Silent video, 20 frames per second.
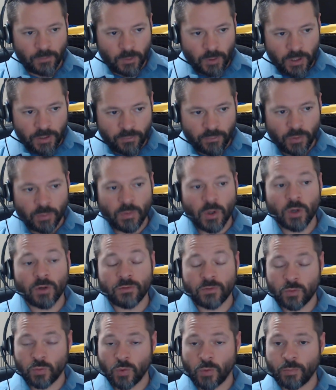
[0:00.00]
if their
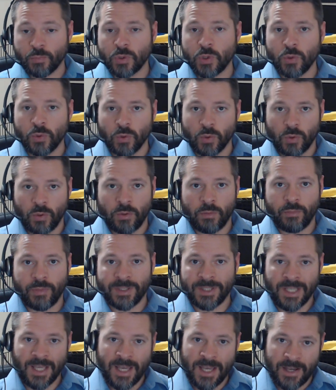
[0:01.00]
motives were pure,
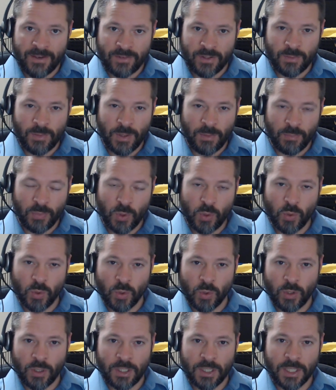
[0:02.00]
but they have to be
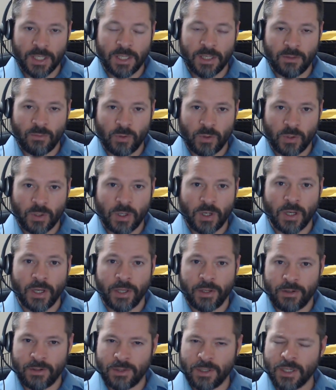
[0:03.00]
pure. And again, with
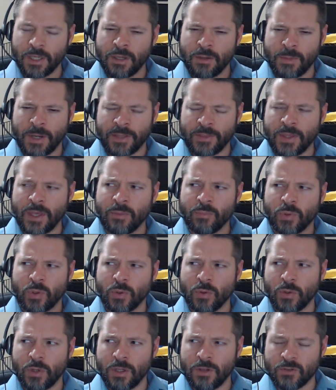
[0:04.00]
Kant, and thinking about that
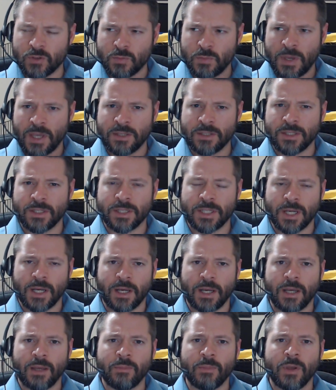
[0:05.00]
purity of space and
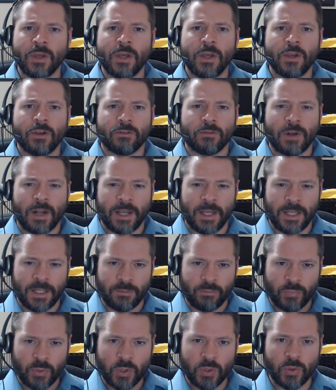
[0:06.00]
time, right?
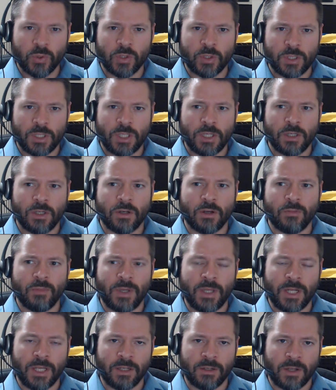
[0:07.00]
And purity here
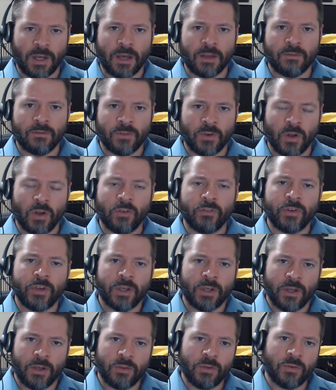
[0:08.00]
meaning not
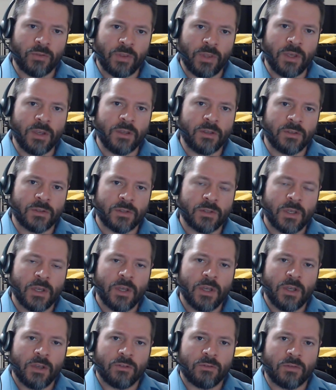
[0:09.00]
involving other things,
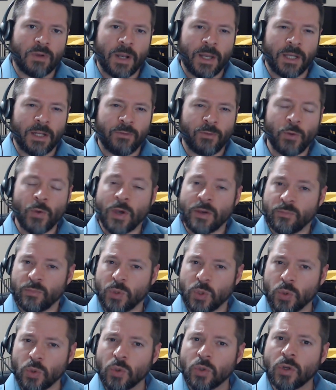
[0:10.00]
right? If you have
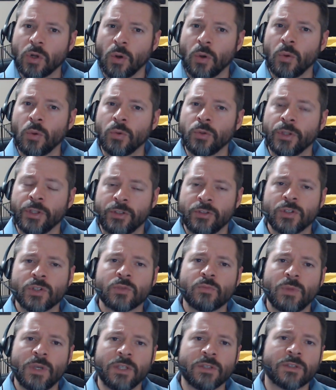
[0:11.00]
pure gold, it
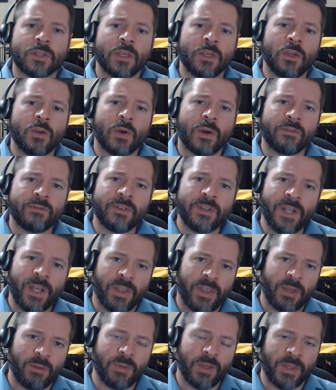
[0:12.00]
just means that you have
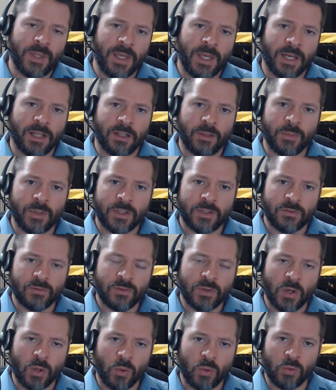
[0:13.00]
nothing but the element
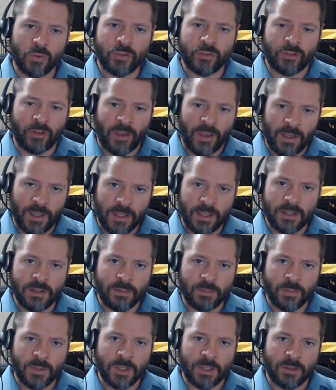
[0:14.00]
of gold, say, in
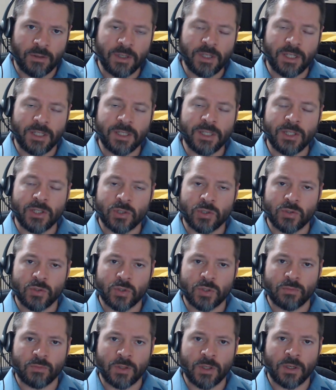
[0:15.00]
a dish or
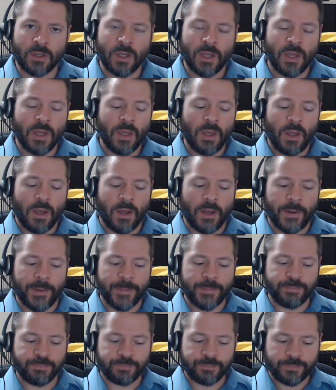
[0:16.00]
something.
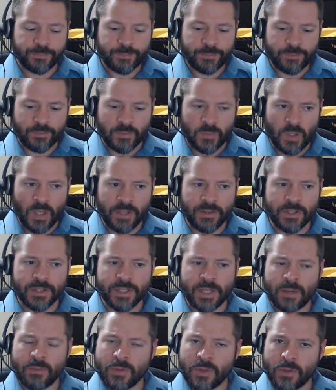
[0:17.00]
And the
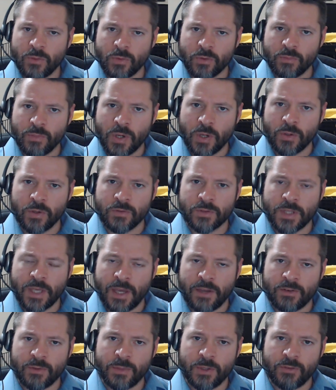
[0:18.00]
same thing with motives. They
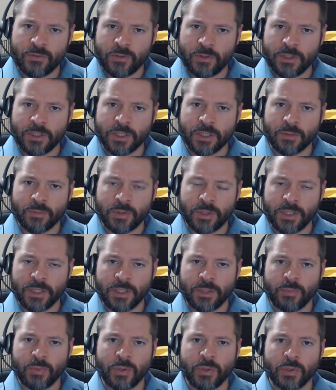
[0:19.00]
have to be fully and
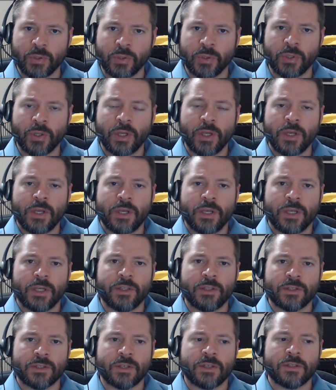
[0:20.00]
completely pure, in
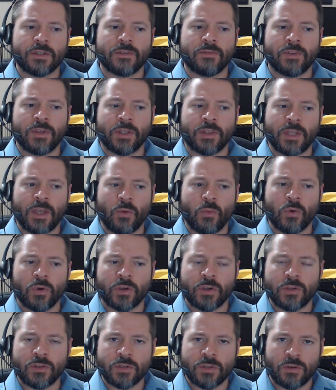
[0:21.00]
the sense of that they
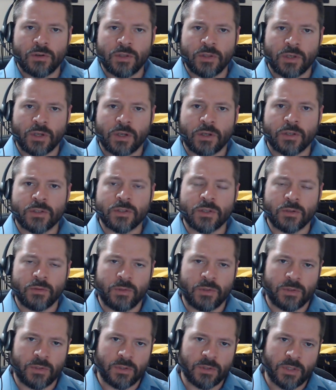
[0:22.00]
weren't considering the
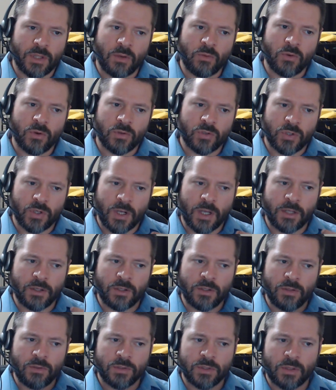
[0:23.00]
consequences. They weren't trying to
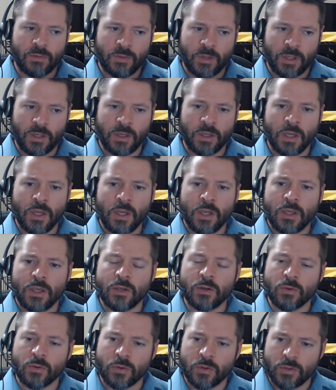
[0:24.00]
do something
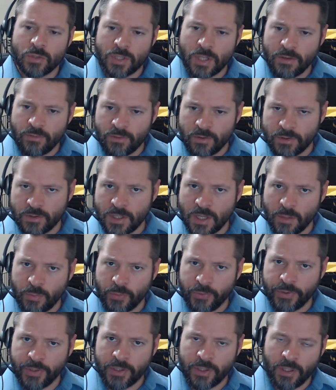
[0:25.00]
in order, say, for
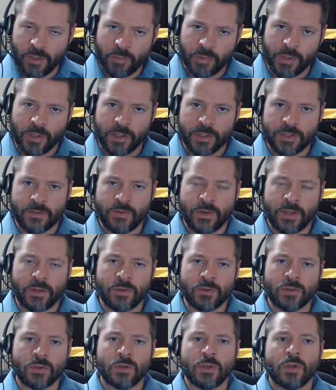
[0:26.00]
example, to get the applause of
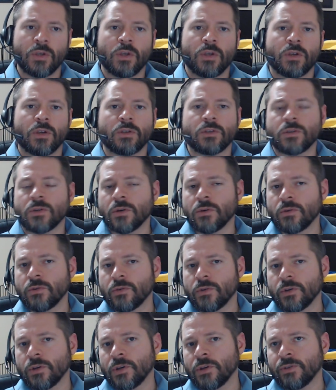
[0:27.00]
others. And
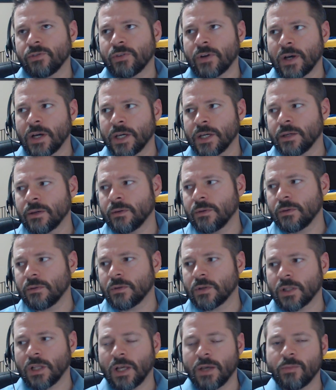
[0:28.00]
so if you
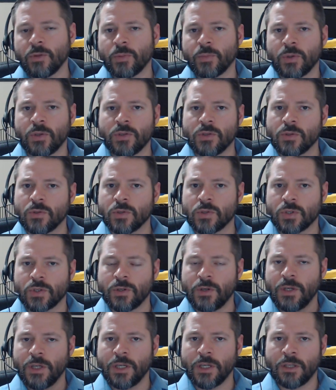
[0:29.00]
climb up into a
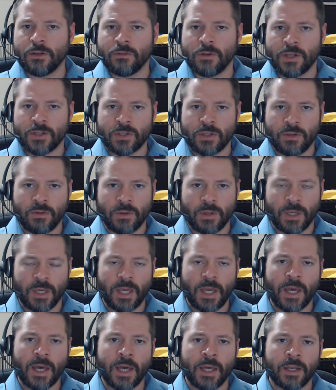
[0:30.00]
tree and rescue a
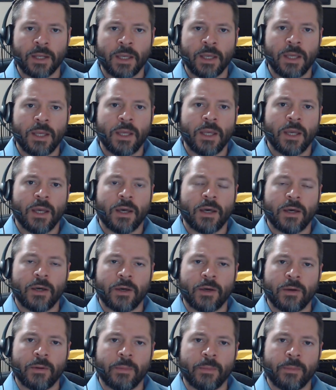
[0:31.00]
cat,
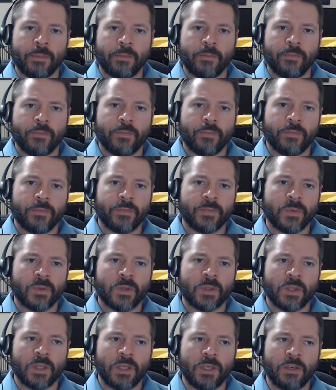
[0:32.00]
um,
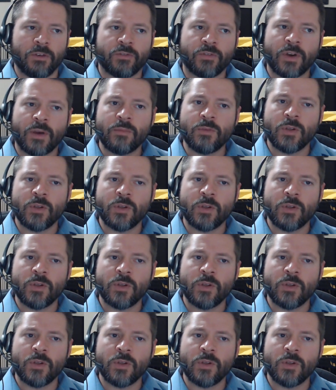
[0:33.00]
if I'm